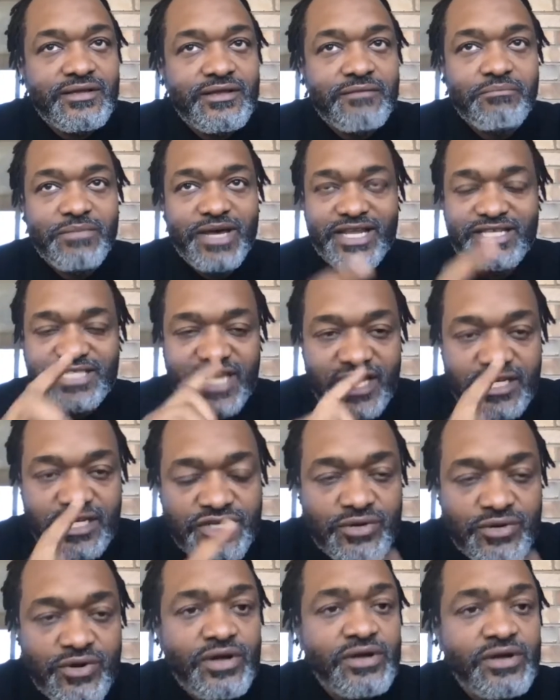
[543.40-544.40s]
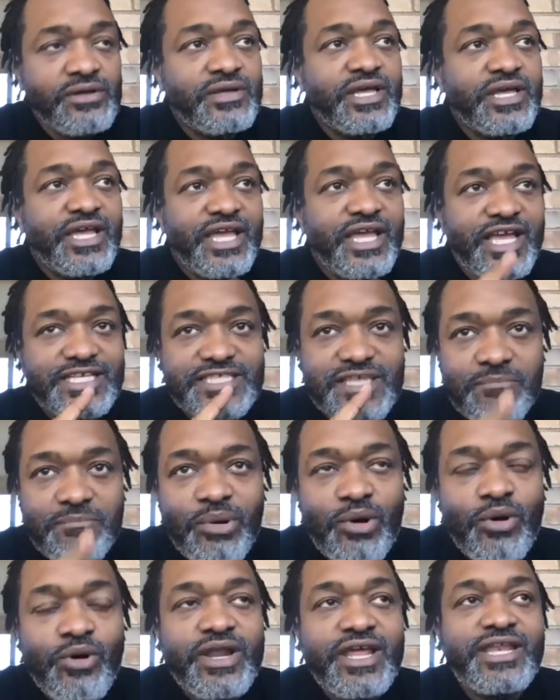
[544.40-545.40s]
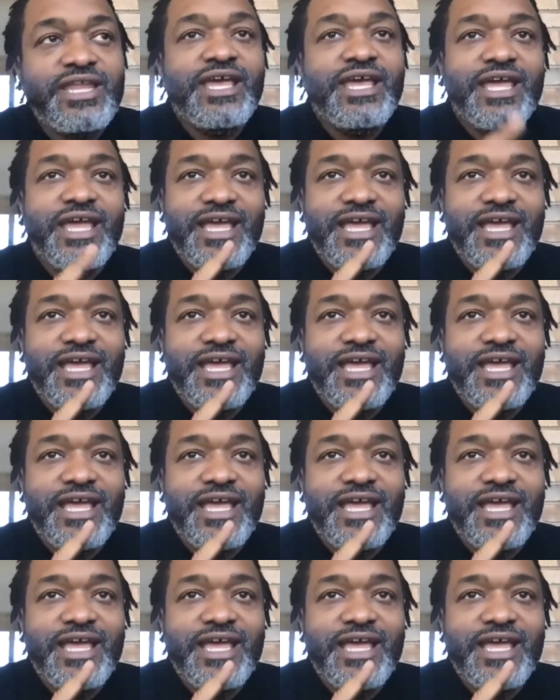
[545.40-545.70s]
But it's integral, it's important,